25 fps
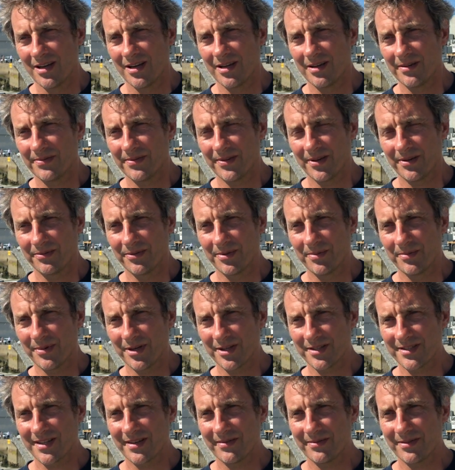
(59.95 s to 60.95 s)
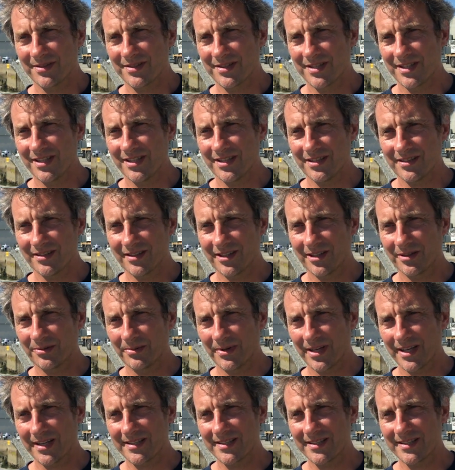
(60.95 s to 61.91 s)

of the Mod 70, and then we